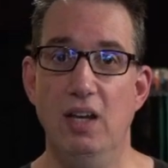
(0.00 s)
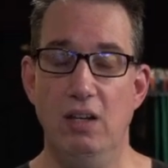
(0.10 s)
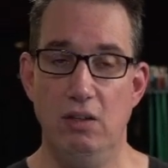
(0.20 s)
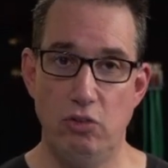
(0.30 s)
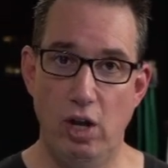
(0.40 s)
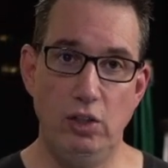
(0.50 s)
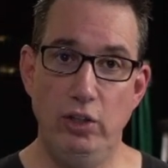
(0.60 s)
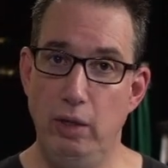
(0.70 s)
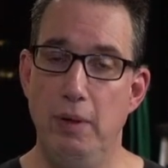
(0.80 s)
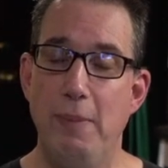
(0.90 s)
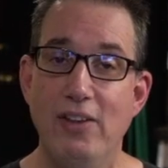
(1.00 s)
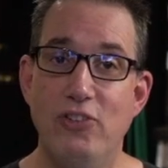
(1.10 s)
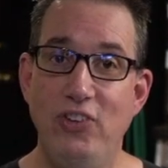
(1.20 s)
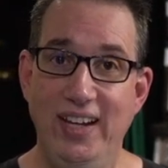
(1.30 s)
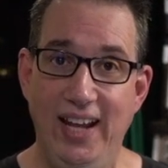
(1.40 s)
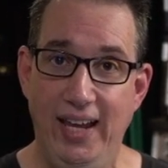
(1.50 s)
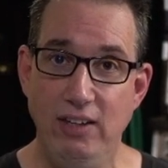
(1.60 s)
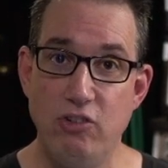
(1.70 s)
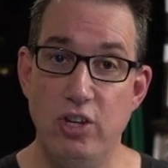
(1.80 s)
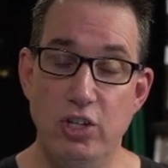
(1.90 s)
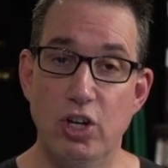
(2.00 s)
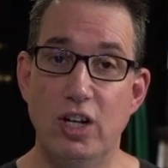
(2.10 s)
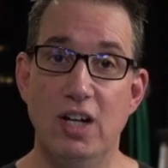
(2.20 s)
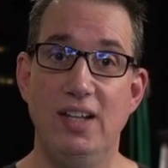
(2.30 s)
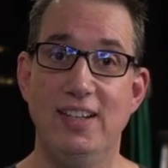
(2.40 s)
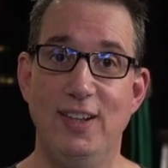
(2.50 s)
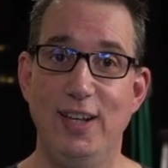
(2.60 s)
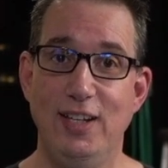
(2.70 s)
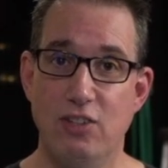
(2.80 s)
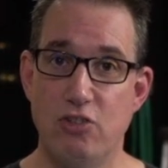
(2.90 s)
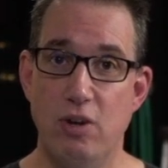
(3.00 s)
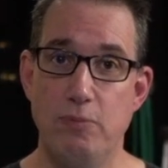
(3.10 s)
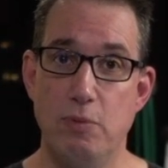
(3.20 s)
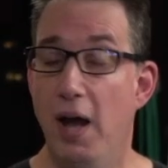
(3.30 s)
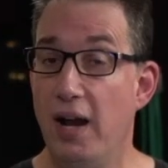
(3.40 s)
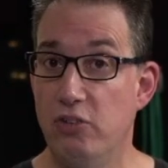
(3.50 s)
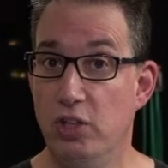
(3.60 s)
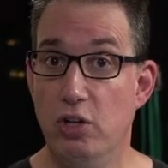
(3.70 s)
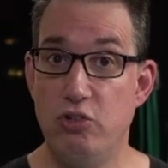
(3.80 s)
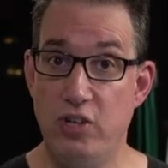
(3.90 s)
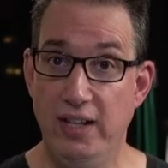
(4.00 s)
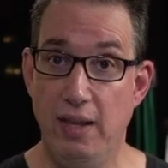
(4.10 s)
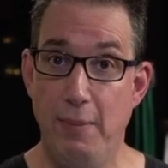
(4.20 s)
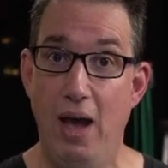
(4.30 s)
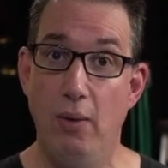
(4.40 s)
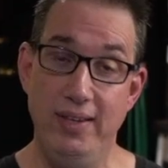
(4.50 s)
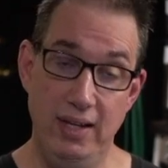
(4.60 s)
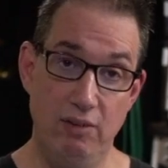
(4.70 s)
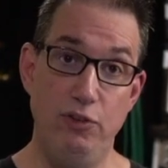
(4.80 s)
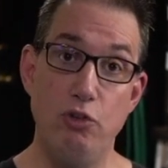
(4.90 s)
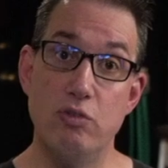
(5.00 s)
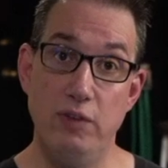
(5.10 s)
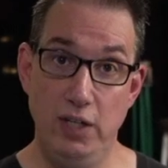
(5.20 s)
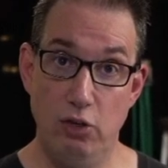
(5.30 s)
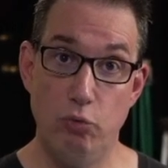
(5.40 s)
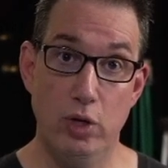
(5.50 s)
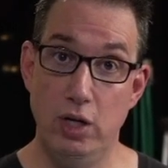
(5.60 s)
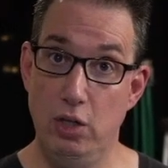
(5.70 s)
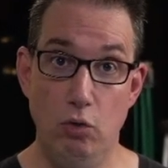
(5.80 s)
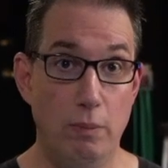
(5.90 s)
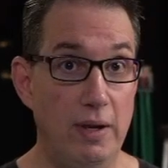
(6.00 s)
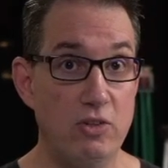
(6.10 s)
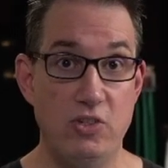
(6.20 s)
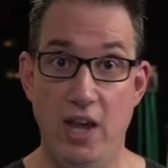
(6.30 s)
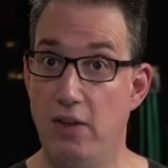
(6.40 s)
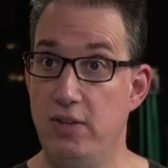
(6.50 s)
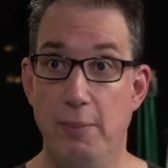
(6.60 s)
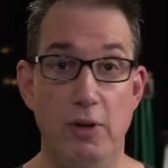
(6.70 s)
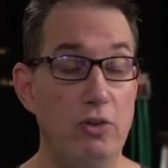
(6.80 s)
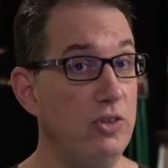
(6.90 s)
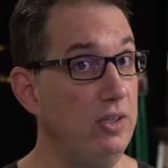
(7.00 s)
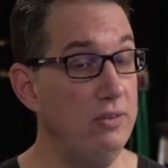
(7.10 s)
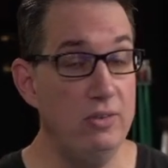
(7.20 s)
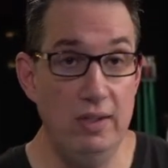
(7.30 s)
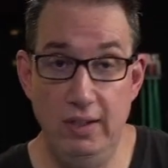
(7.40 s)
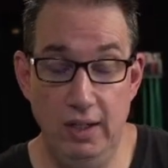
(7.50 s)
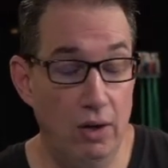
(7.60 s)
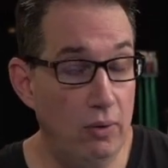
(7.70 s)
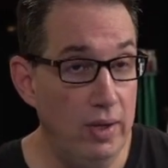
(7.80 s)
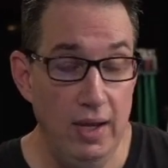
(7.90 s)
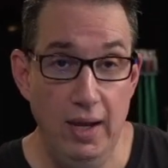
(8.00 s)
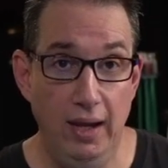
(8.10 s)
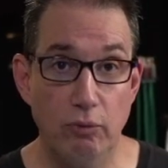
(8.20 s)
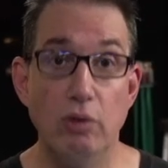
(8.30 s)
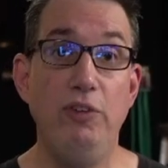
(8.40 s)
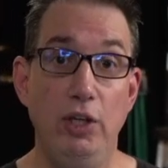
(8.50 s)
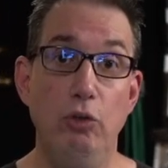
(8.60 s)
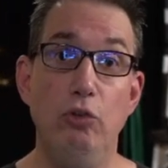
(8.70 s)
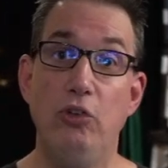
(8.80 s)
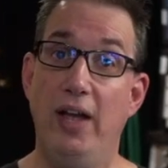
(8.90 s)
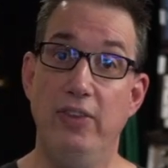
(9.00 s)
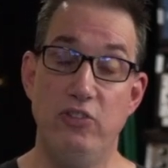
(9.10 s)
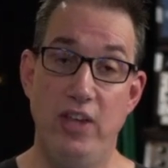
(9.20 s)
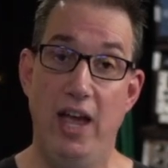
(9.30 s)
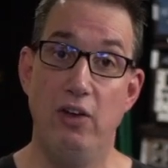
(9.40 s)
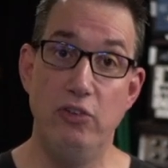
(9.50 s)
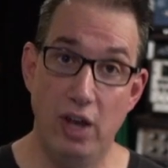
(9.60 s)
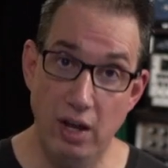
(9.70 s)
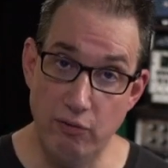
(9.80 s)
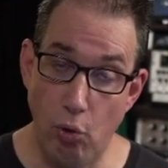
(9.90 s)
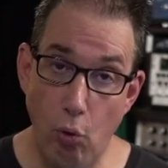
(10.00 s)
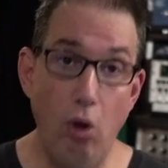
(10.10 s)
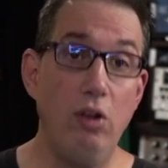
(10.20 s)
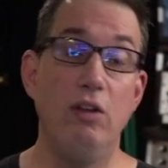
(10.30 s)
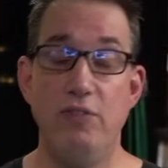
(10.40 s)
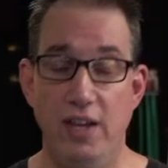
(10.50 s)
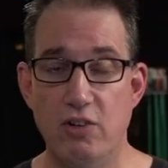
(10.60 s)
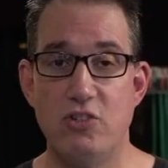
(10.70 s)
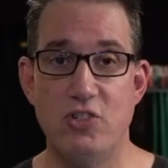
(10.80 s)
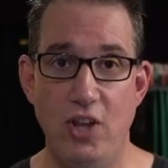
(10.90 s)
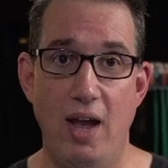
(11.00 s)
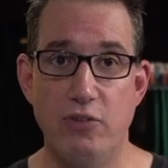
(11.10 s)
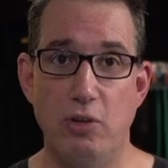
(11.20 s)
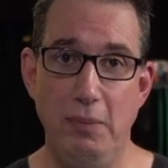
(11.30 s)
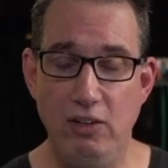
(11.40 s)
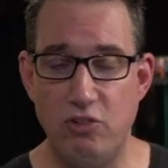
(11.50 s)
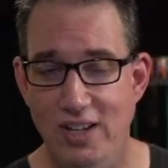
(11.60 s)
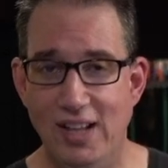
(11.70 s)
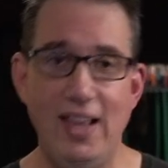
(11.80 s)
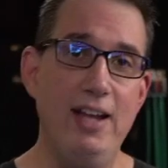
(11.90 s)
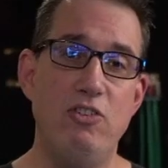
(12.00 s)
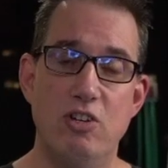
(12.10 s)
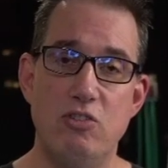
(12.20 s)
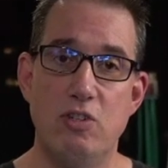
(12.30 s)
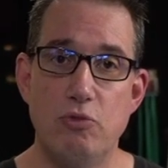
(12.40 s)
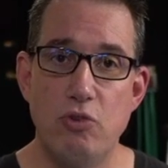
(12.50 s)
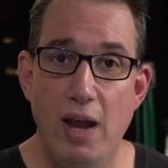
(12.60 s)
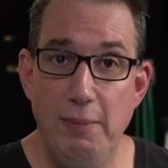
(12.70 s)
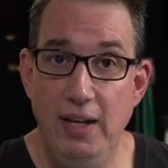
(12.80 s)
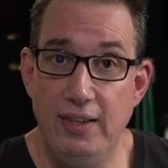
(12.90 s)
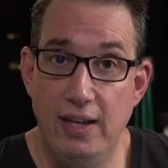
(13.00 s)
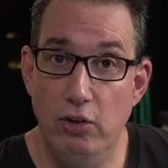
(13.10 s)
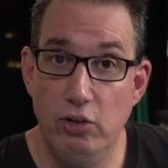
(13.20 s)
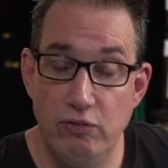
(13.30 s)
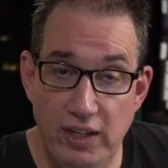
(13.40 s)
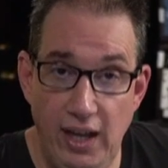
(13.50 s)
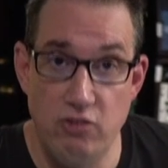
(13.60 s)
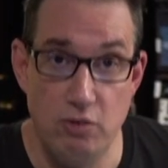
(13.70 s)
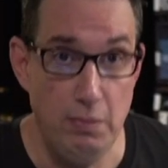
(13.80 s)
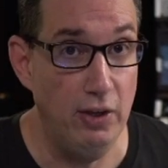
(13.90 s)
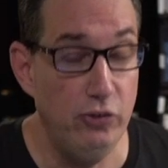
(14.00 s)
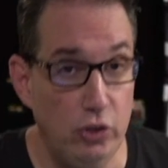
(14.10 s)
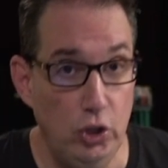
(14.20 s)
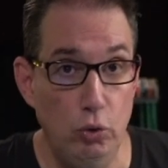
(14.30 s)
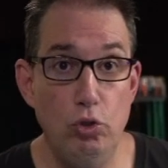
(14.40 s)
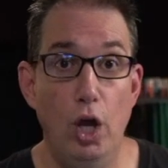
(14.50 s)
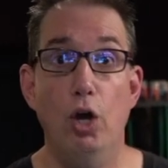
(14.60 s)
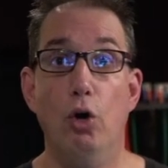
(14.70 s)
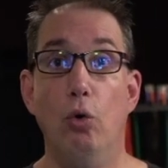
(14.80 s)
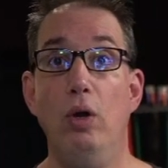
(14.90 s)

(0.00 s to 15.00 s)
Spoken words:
talk a little bit about Z&H. You're going to click the link in the description box and go check them out. And then in future videos, we're going to do a bunch of sound demos and reviews on the sound of all of their stuff. So make sure you like, share, subscribe, and hit that notification bell so you know